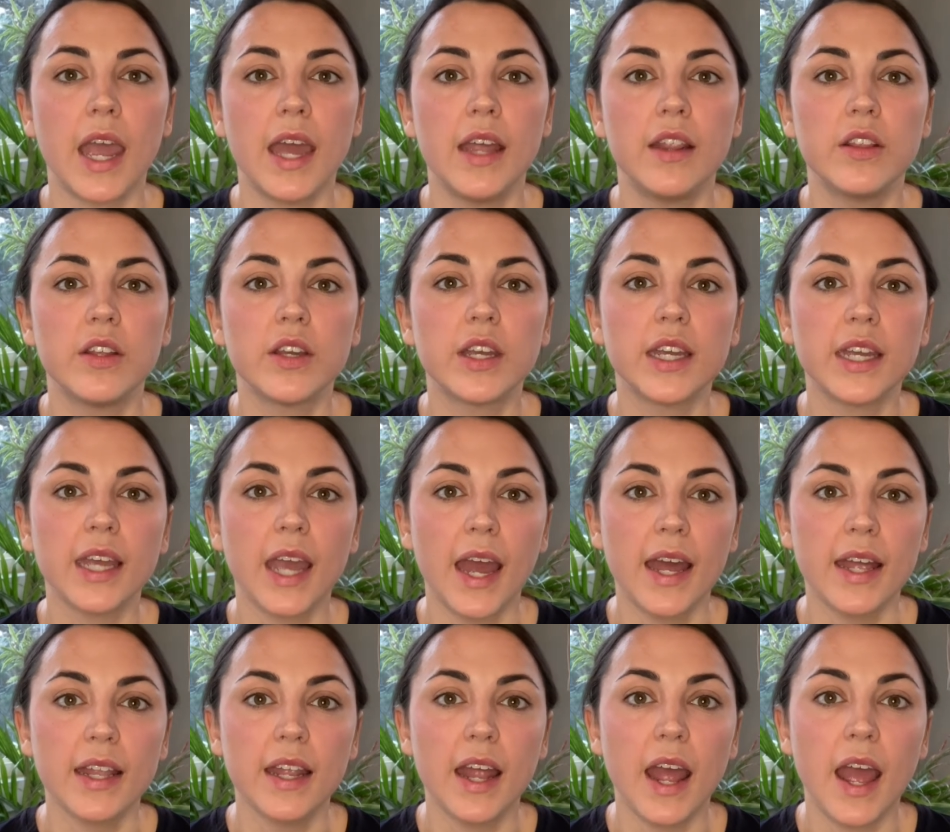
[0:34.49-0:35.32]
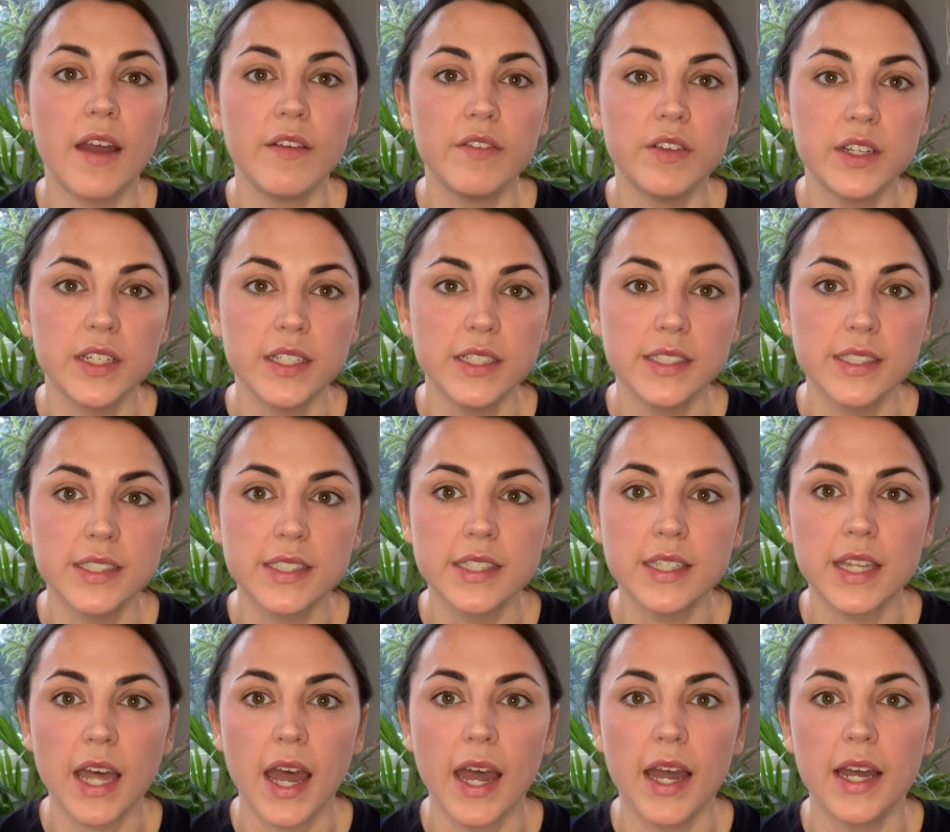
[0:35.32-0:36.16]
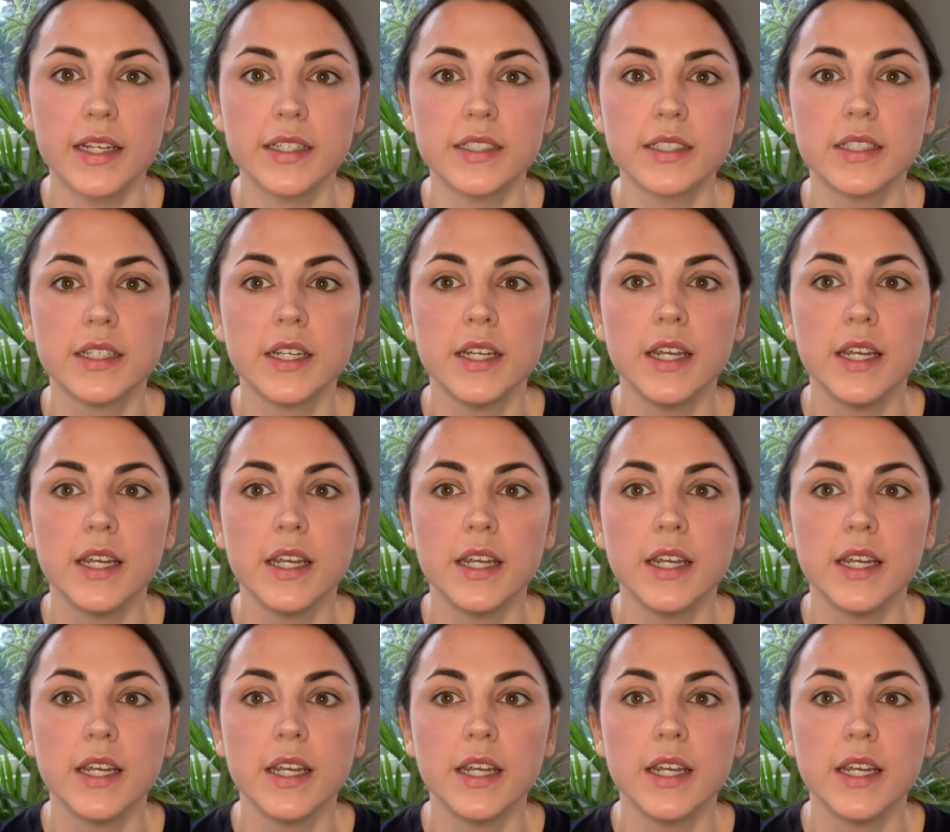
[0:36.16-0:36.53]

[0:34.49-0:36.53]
and looking at evidence that